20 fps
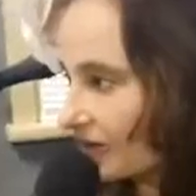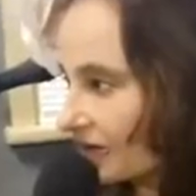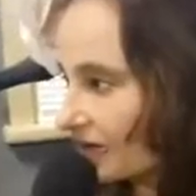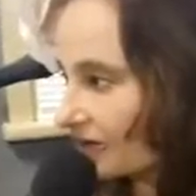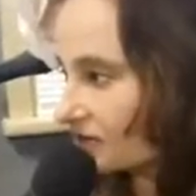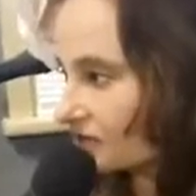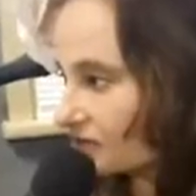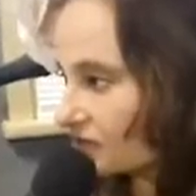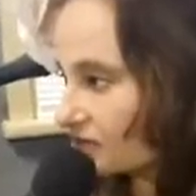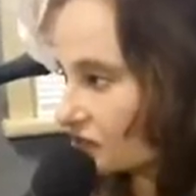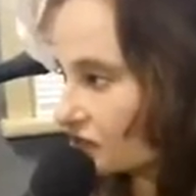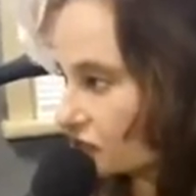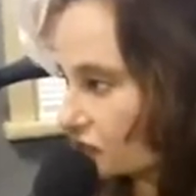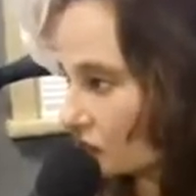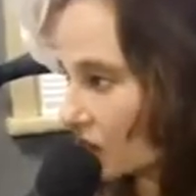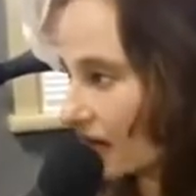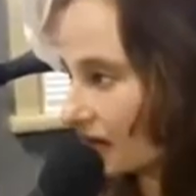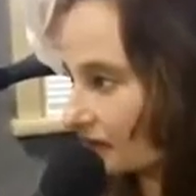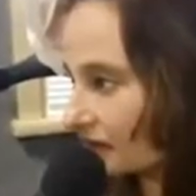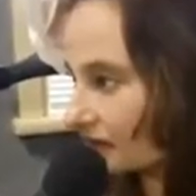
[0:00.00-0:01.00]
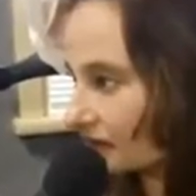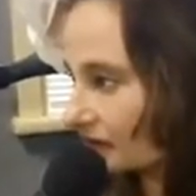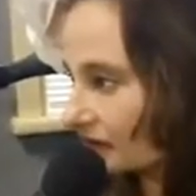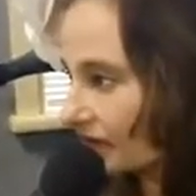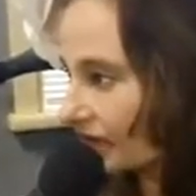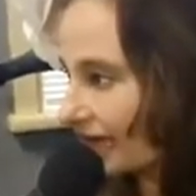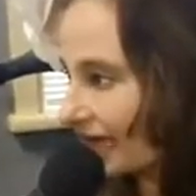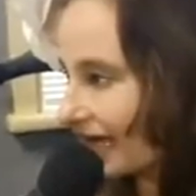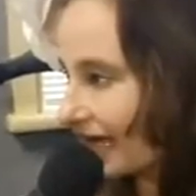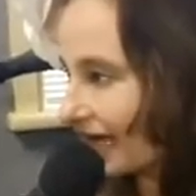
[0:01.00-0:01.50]
is an Australian
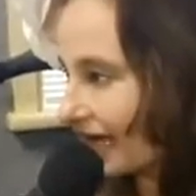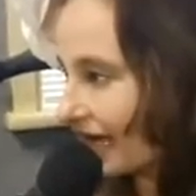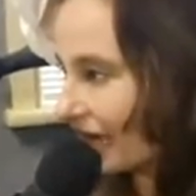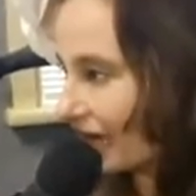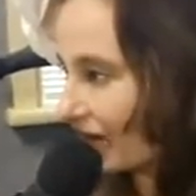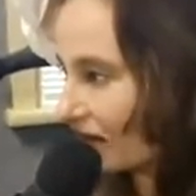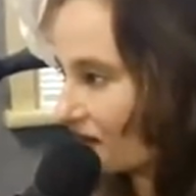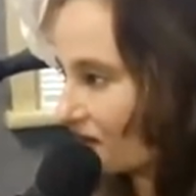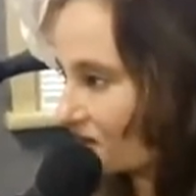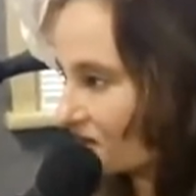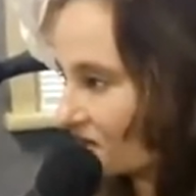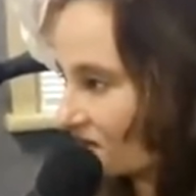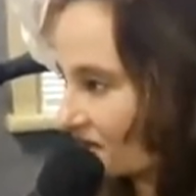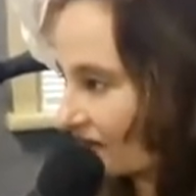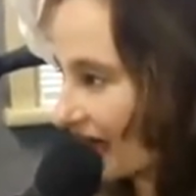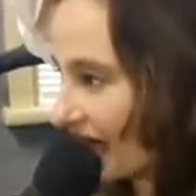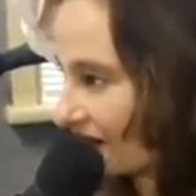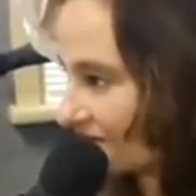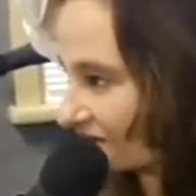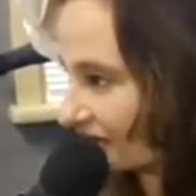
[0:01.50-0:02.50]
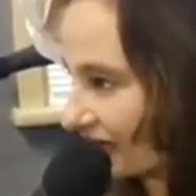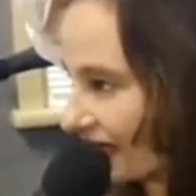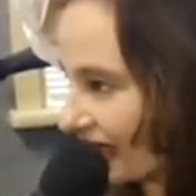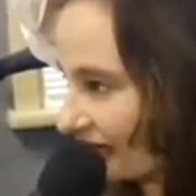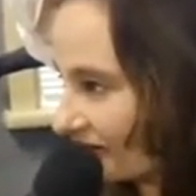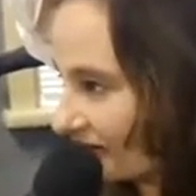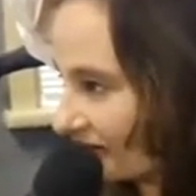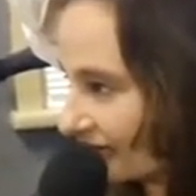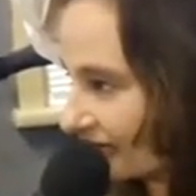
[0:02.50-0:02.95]
cut flower.